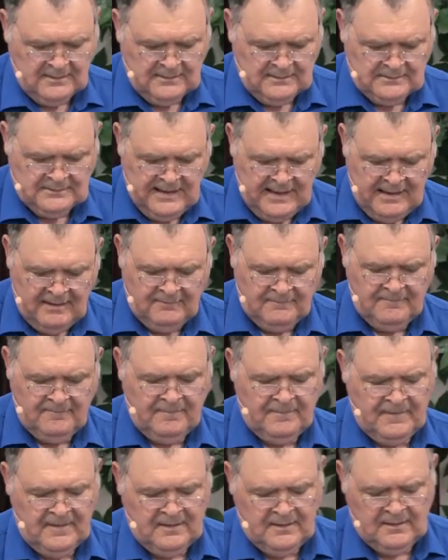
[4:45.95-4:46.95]
Now,
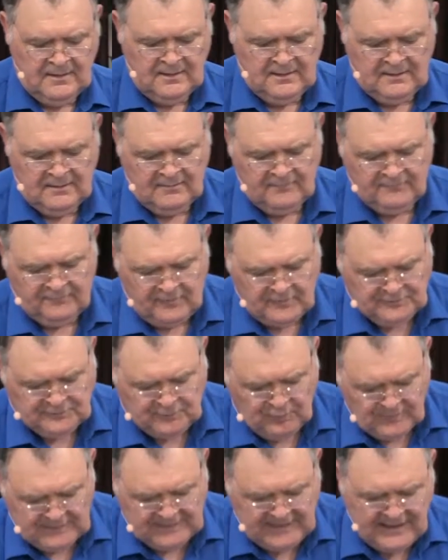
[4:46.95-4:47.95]
verse
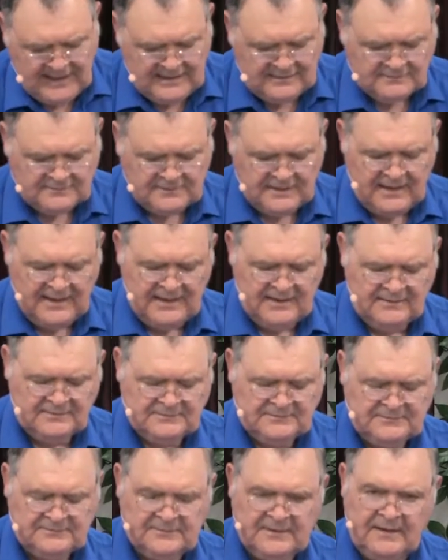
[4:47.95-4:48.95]
28
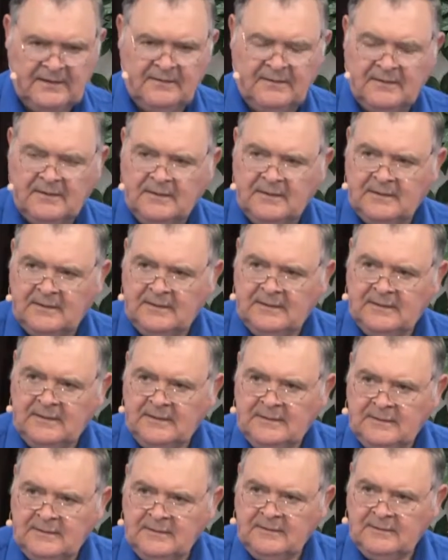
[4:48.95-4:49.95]
says that
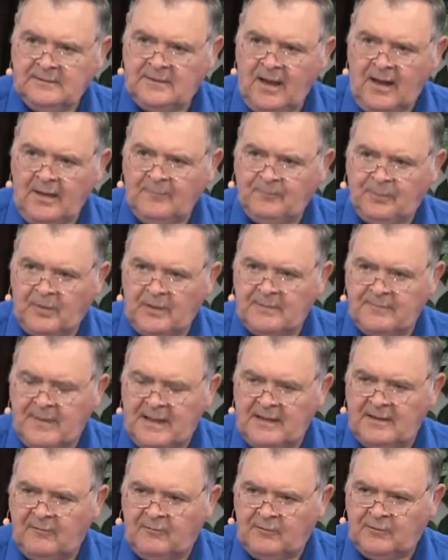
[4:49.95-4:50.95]
God pretty
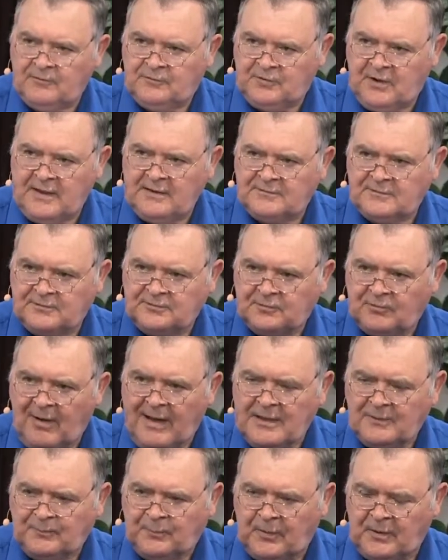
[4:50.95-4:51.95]
much, Jesus
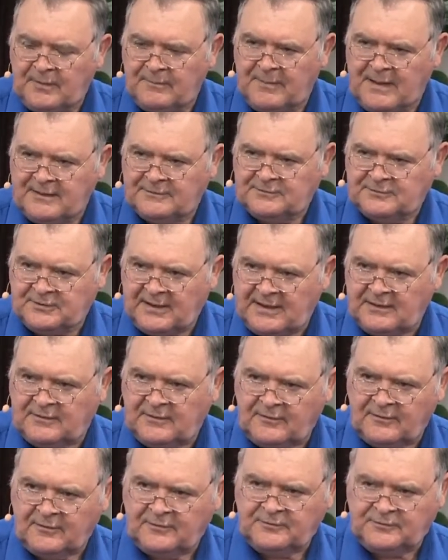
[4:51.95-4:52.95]
Christ pretty much said to
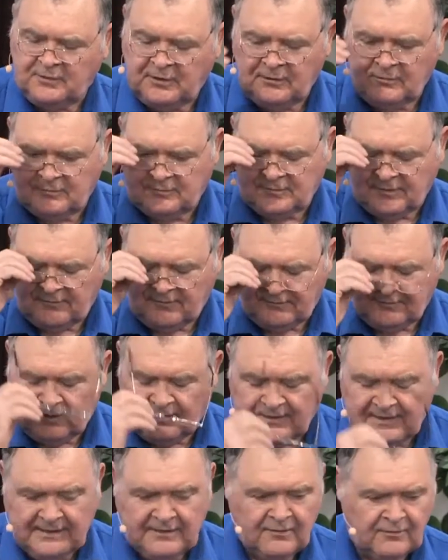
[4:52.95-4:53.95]
the Jews, the
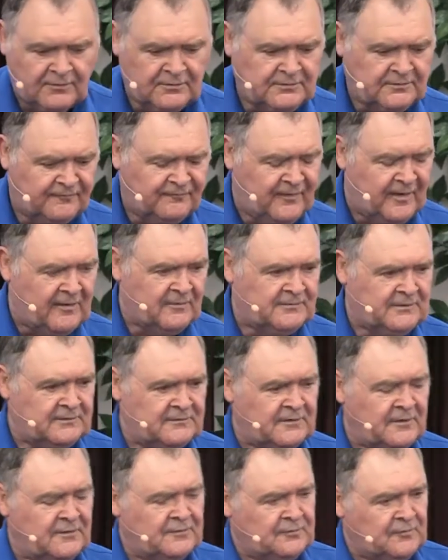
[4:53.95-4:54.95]
leaders, the Pharisees
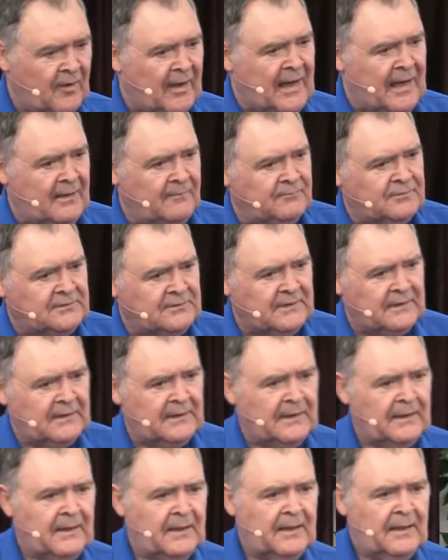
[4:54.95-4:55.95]
and the scribes,
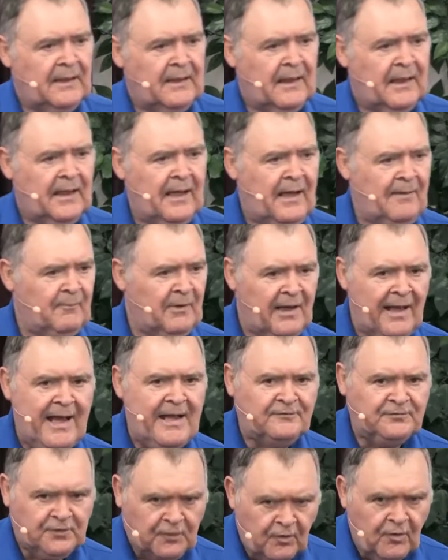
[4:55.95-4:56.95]
I'm going to
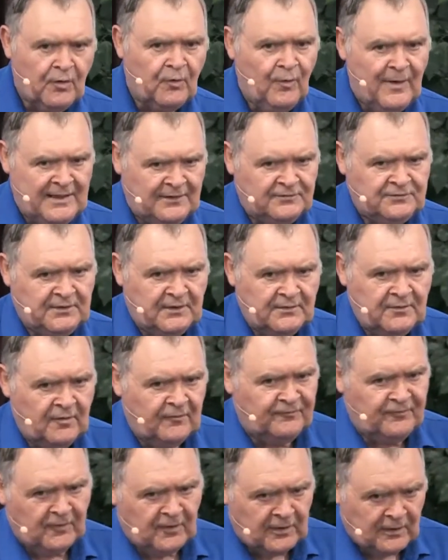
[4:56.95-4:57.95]
ask you a question. You're
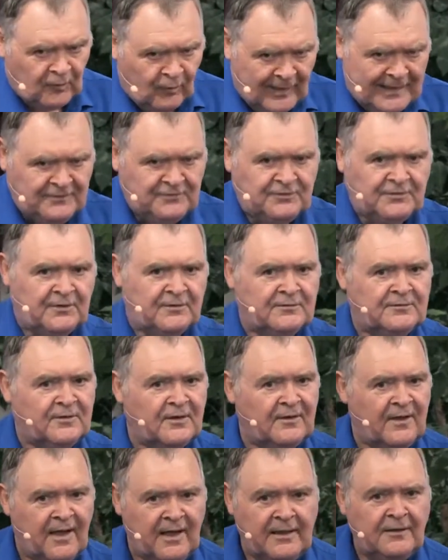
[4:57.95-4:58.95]
full of questions
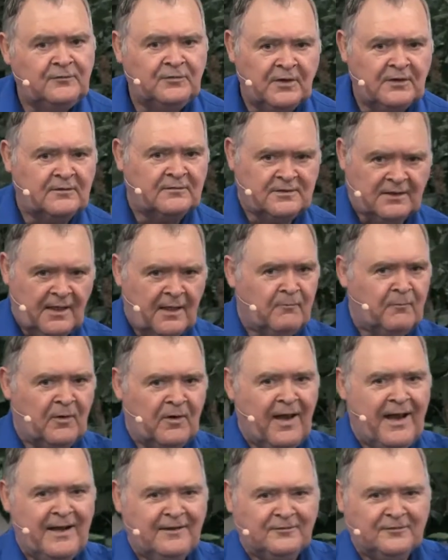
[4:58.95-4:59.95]
today. Jesus said, I'm going
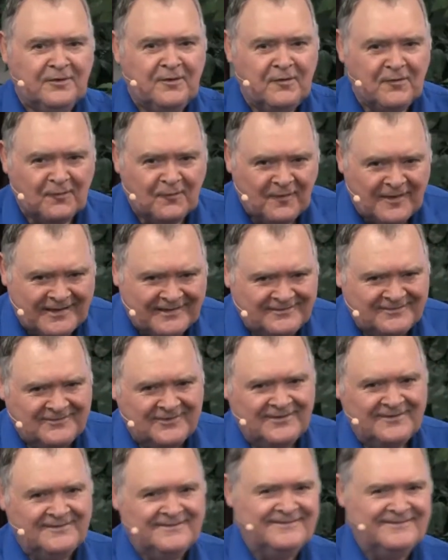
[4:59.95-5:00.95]
to ask you a question.